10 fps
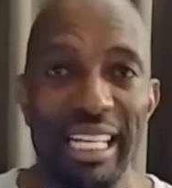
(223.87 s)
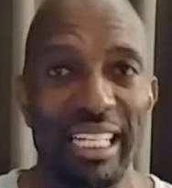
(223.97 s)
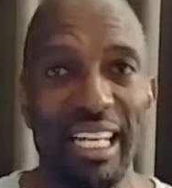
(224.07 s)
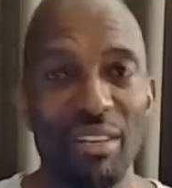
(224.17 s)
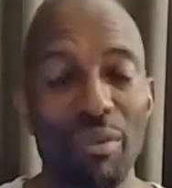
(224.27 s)

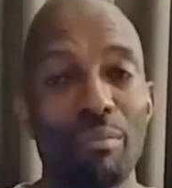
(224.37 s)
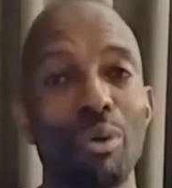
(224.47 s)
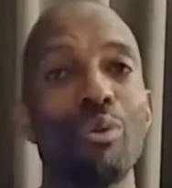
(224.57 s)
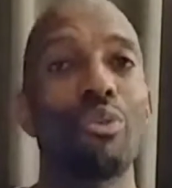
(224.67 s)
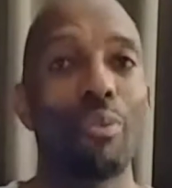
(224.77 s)
Doesn't
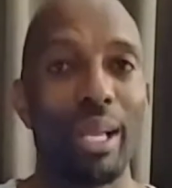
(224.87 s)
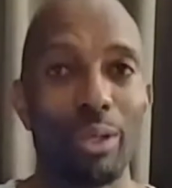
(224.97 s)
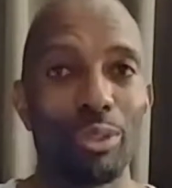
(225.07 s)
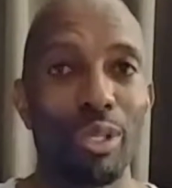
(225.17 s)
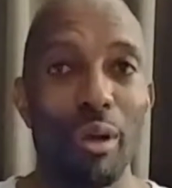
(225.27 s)
remove the
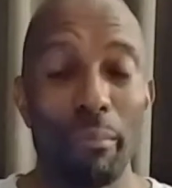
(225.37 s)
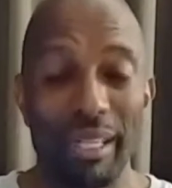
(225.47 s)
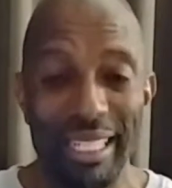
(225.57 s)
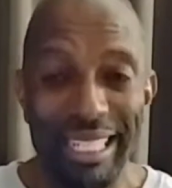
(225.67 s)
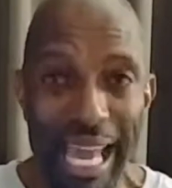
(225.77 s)
wrinkles,
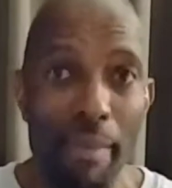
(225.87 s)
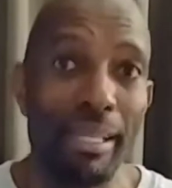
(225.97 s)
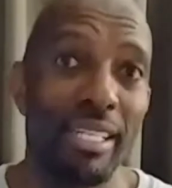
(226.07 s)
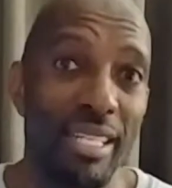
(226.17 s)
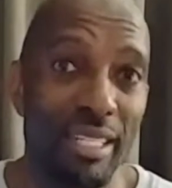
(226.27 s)
but
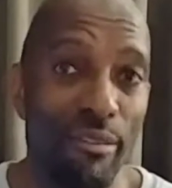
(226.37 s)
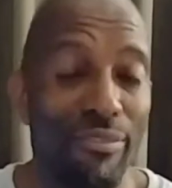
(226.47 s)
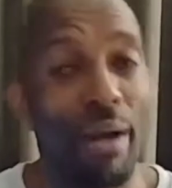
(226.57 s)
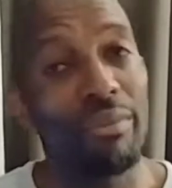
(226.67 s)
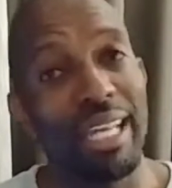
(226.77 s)
damages the
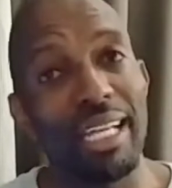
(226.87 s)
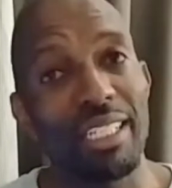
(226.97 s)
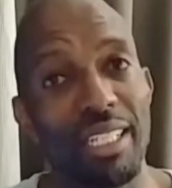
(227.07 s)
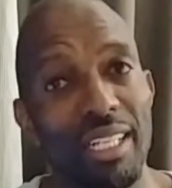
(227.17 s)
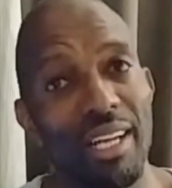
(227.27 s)

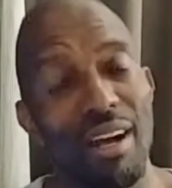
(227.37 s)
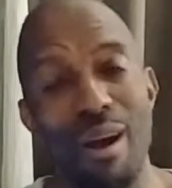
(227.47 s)
foundation